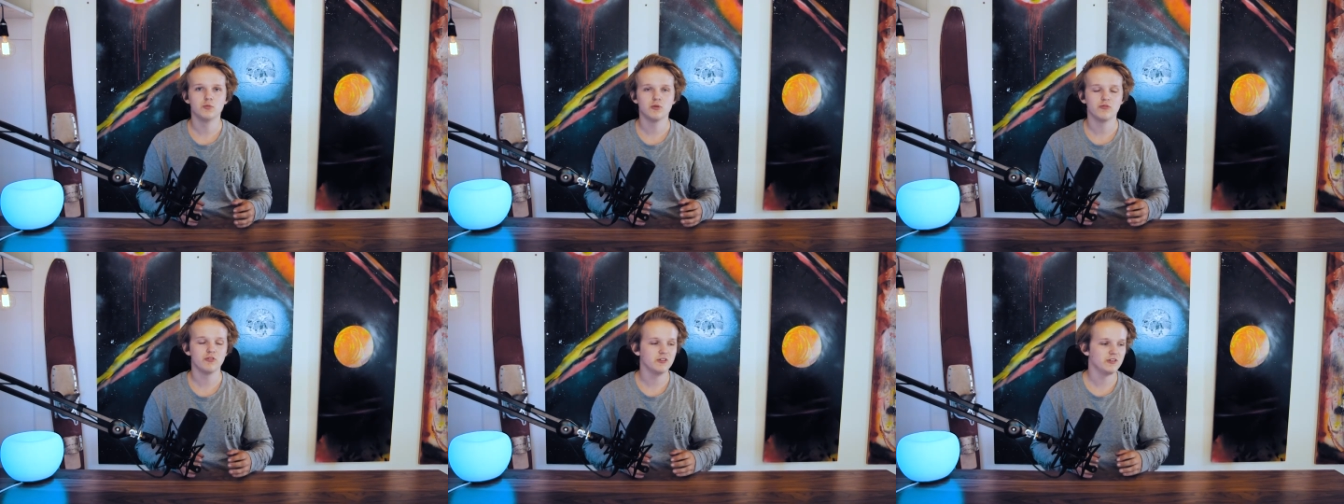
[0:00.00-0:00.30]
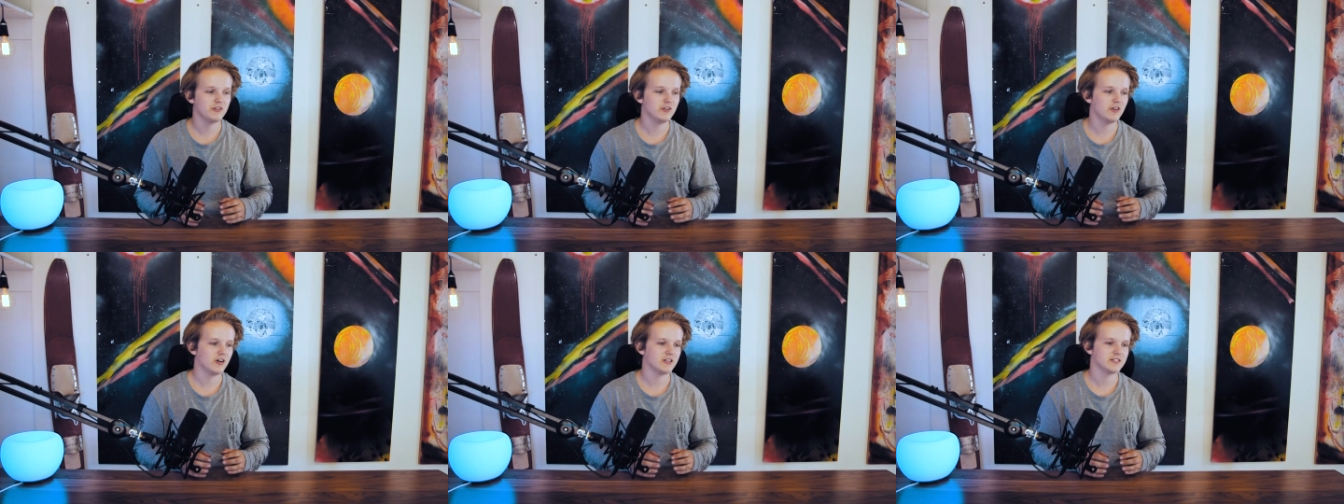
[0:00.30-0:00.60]
a really
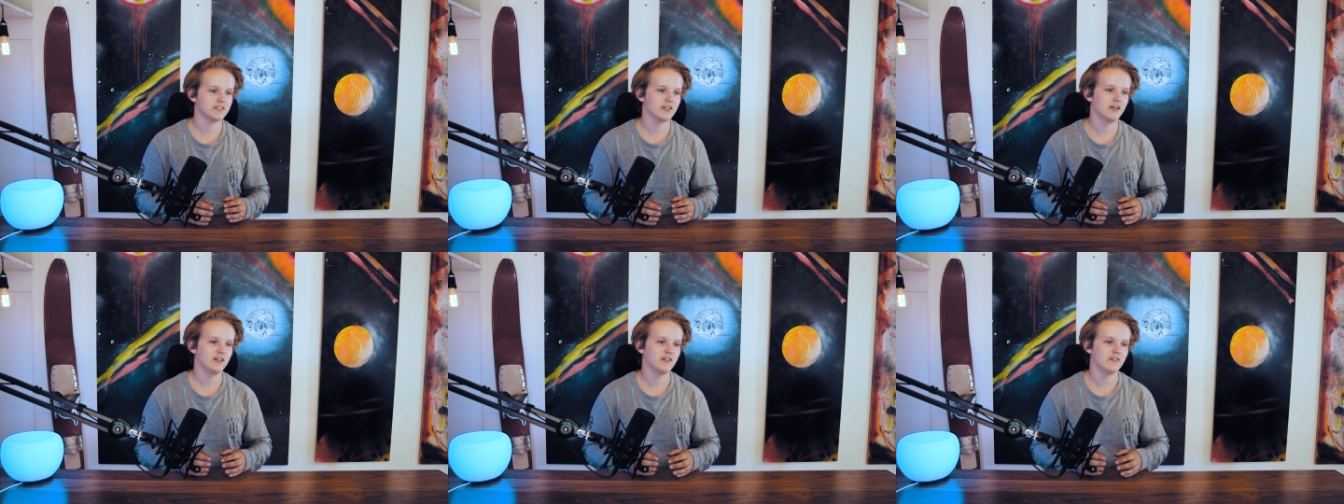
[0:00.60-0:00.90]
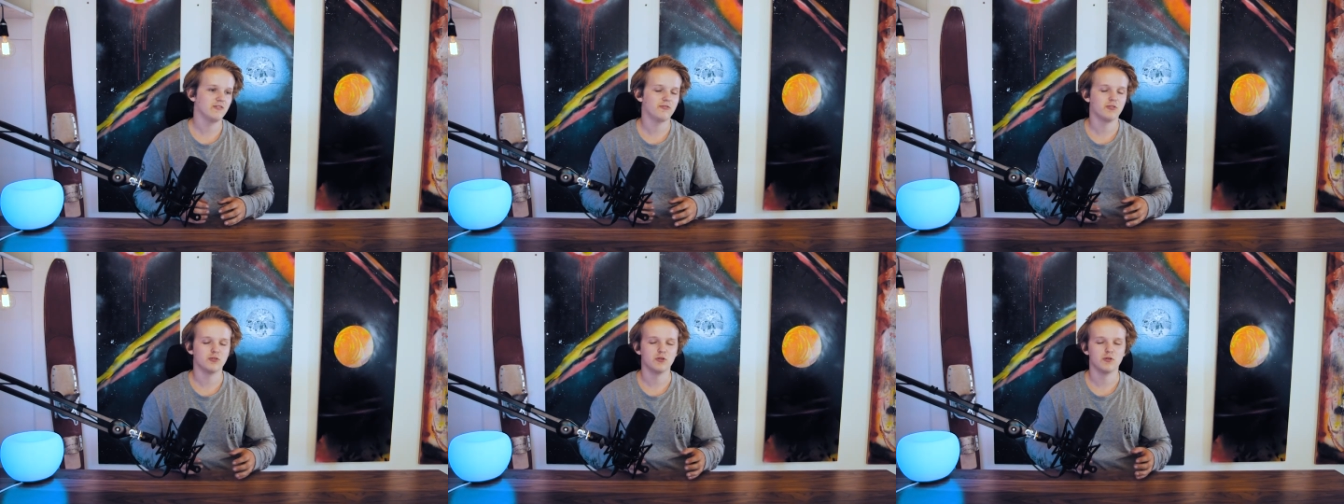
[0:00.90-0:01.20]
nice edit
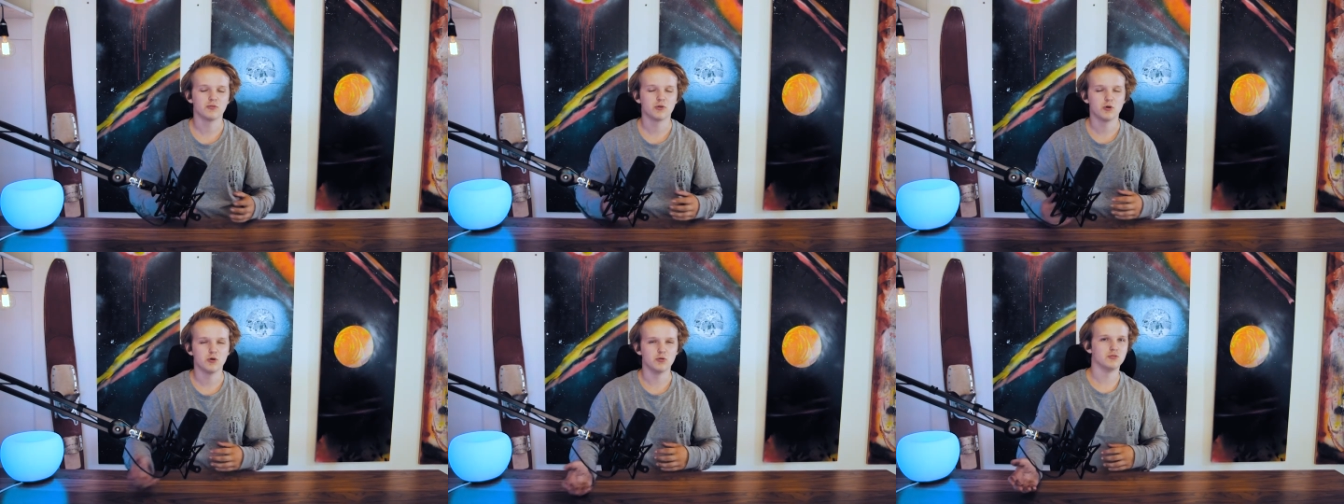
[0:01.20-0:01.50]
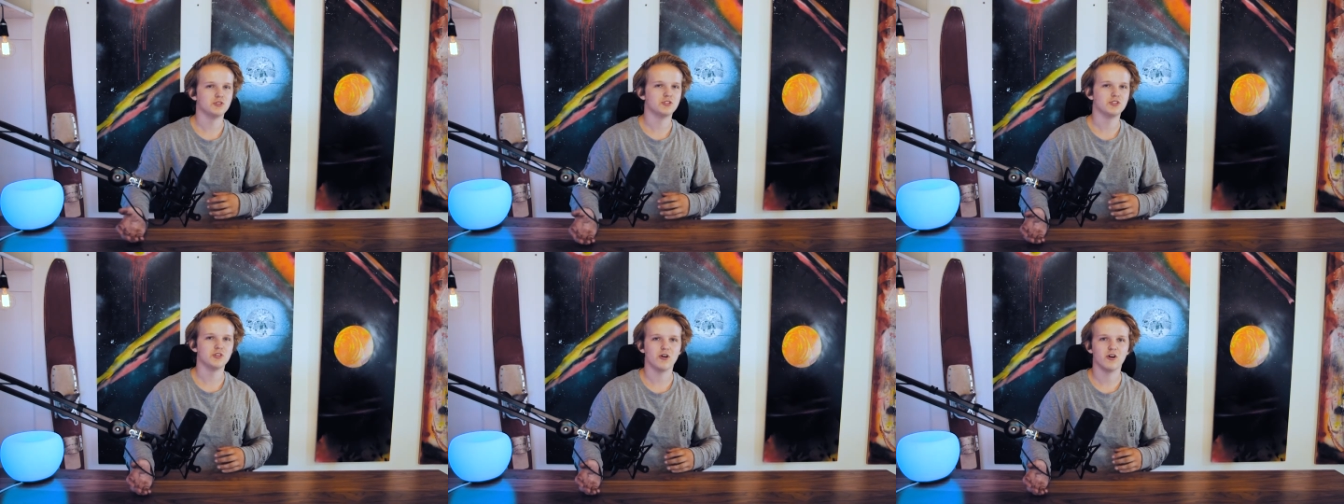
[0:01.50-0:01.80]
full of cool
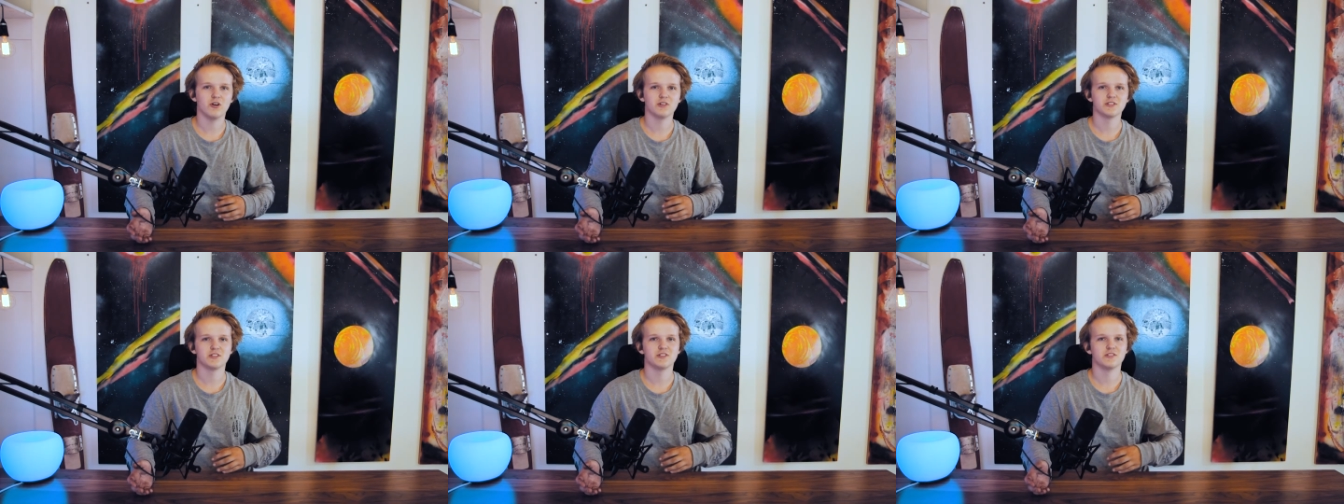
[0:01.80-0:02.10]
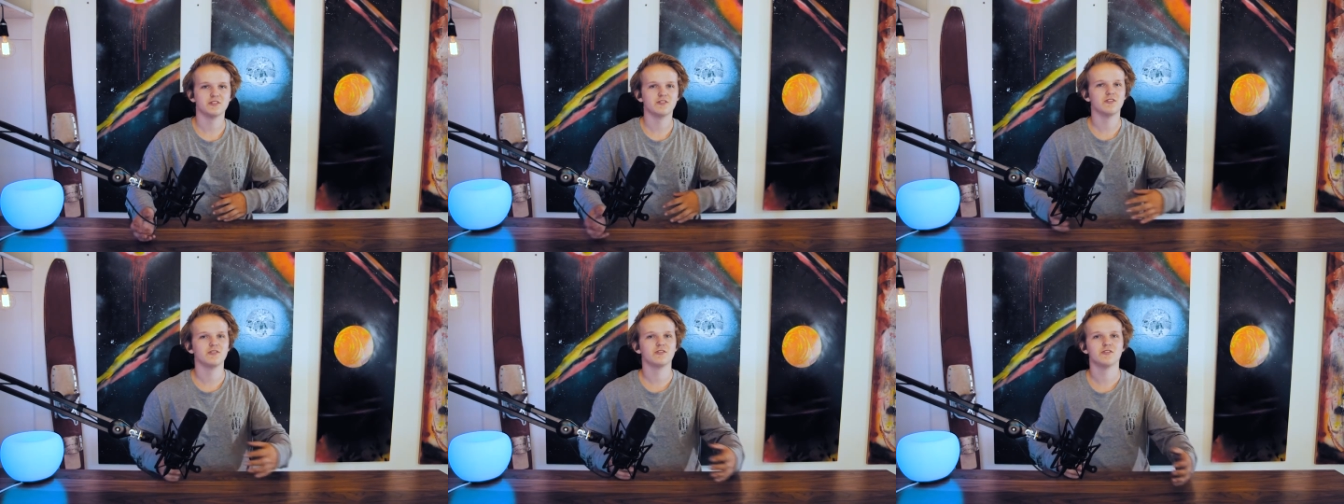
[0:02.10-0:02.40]
shots
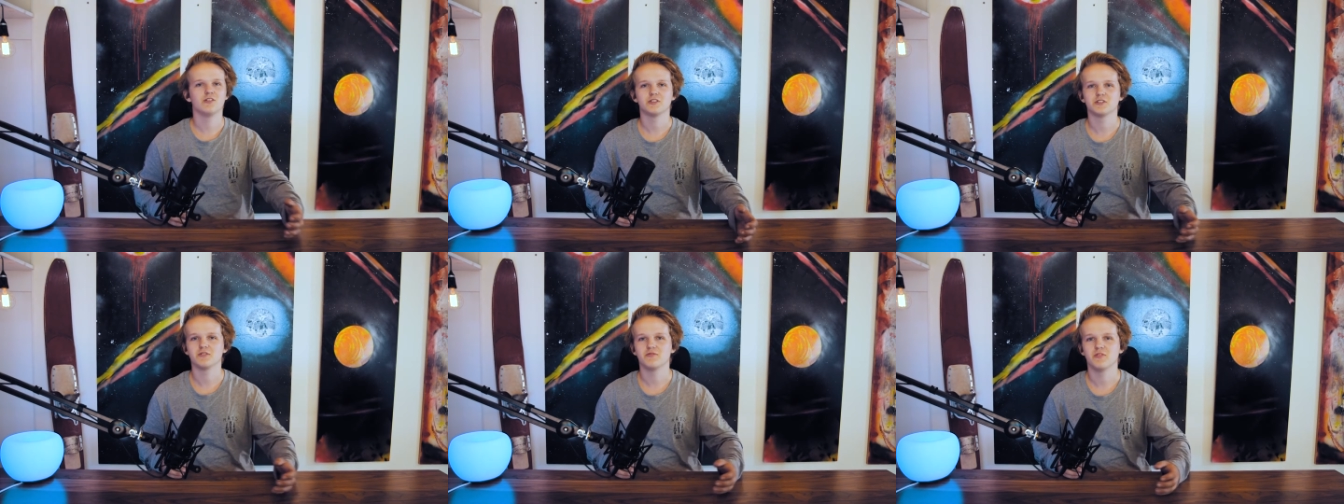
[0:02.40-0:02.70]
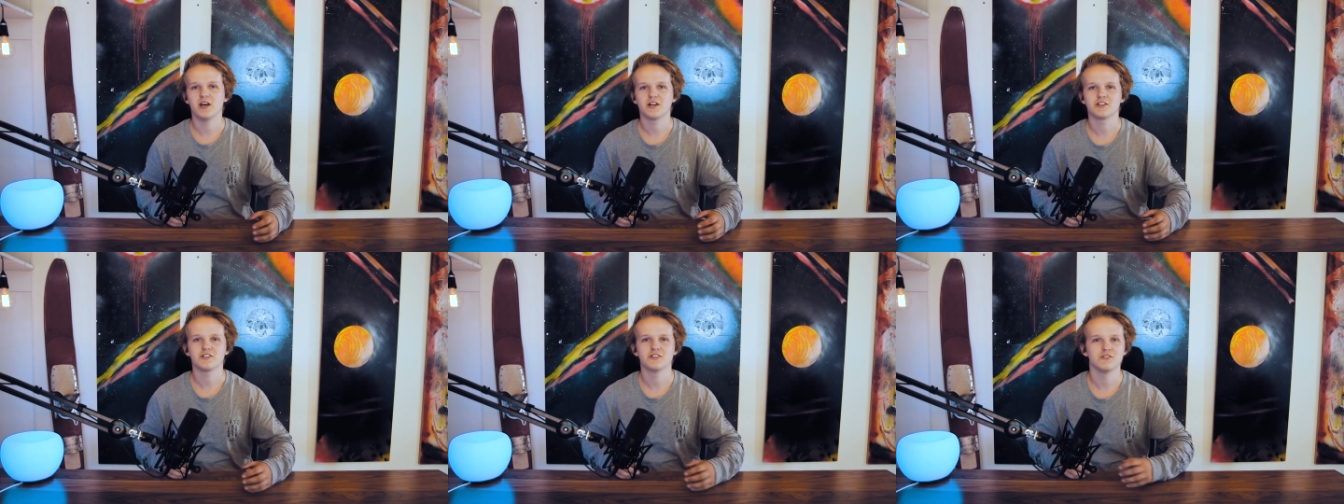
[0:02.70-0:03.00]
and lots of
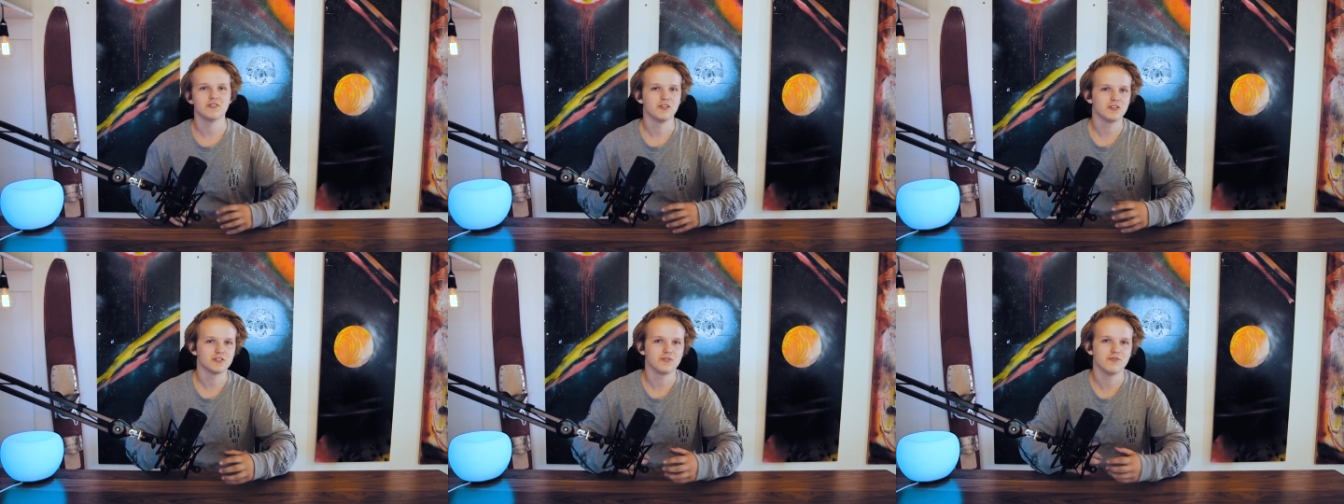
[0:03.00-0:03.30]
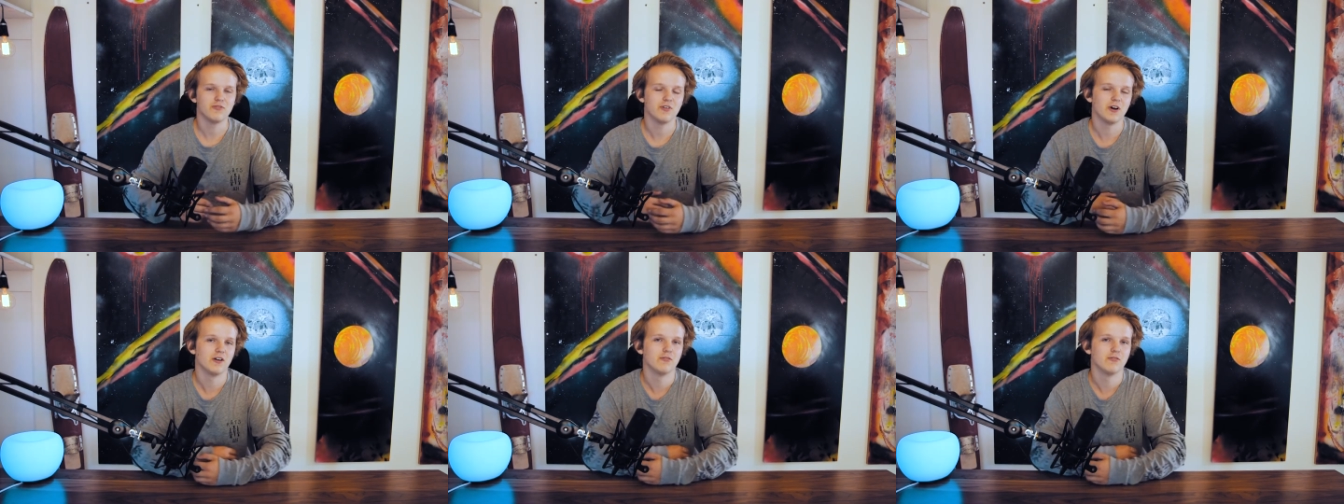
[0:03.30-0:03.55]
action, lots of fun.